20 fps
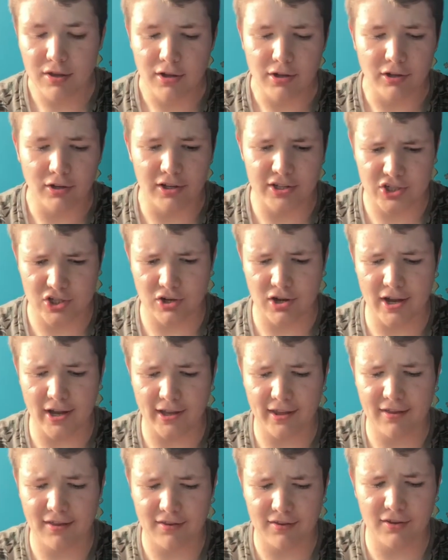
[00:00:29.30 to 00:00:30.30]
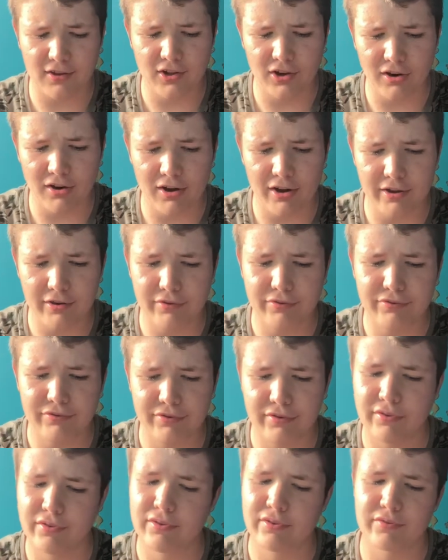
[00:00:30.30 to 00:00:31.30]
It's like
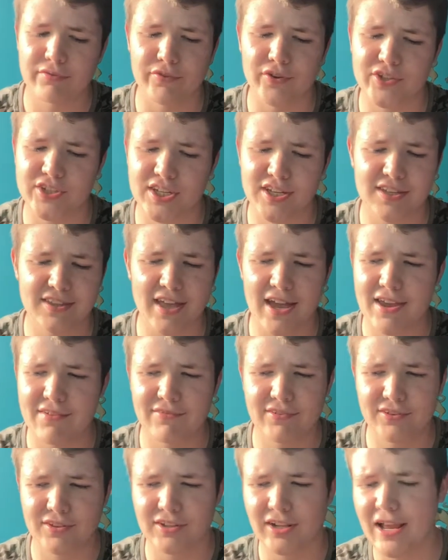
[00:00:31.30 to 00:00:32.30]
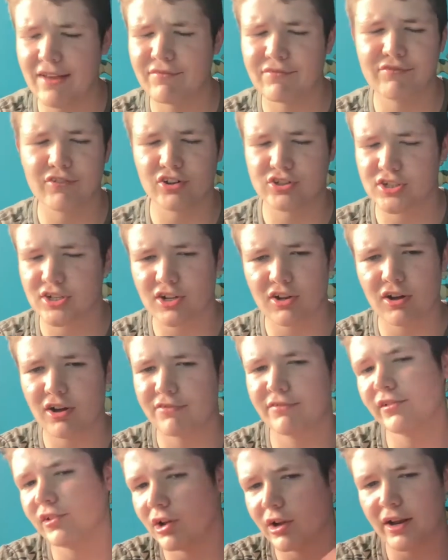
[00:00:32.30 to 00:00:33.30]
Goliath versus David versus
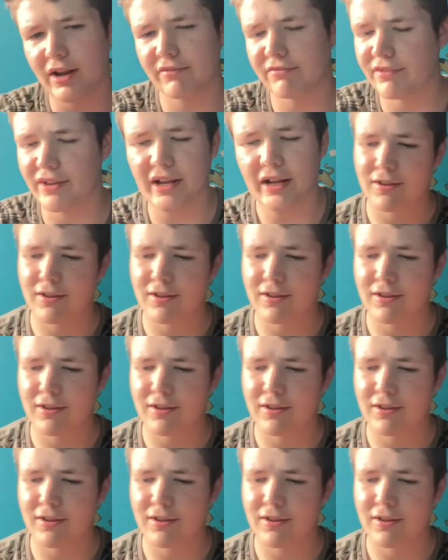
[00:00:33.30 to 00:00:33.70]
Goliath, you know that thing.